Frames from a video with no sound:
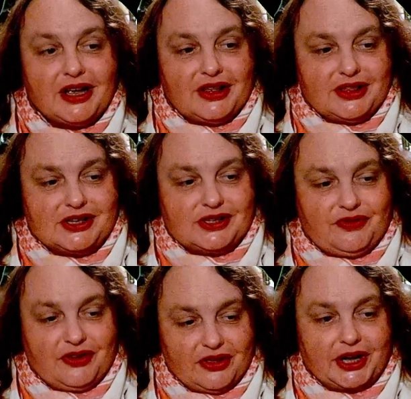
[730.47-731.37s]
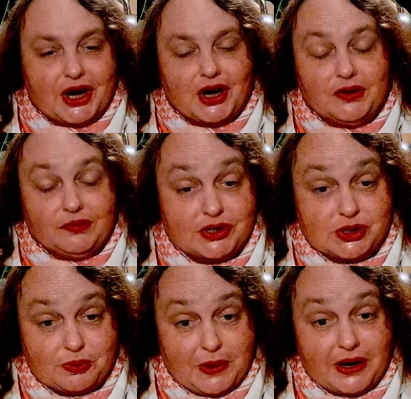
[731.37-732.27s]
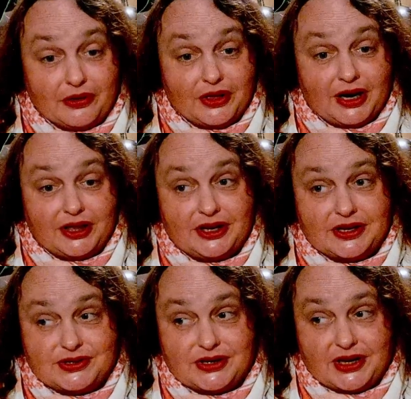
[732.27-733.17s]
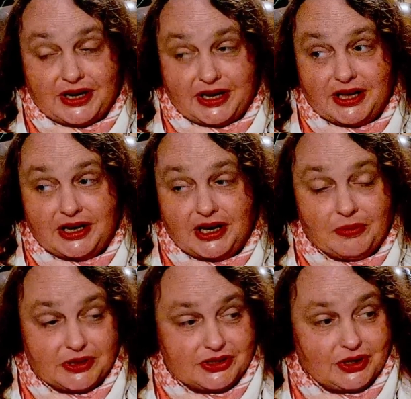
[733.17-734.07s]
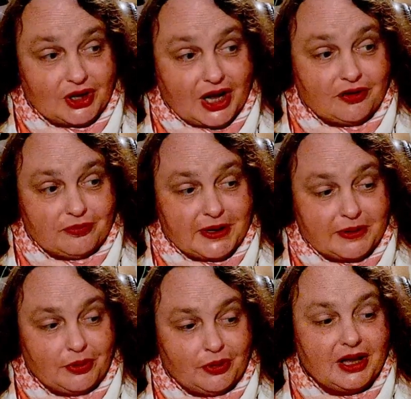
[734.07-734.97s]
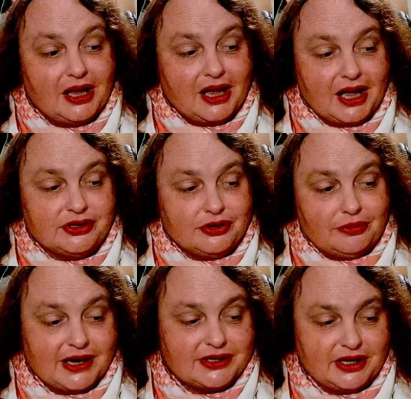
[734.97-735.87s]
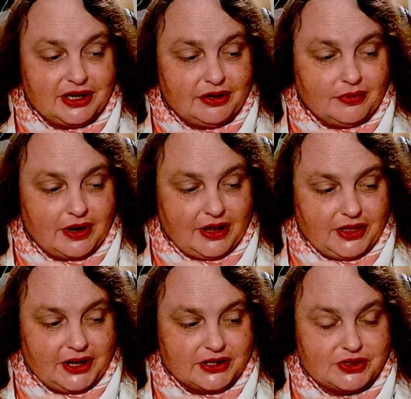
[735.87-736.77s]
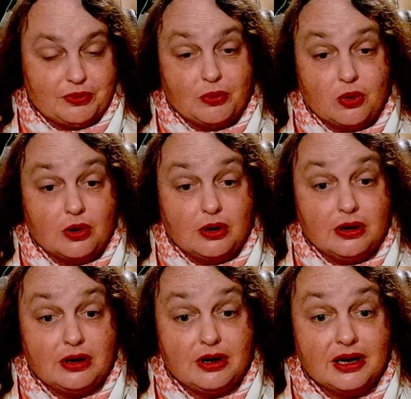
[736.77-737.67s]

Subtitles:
this feeling of despair that I think is setting in amongst a lot of people and directed in what I think is a more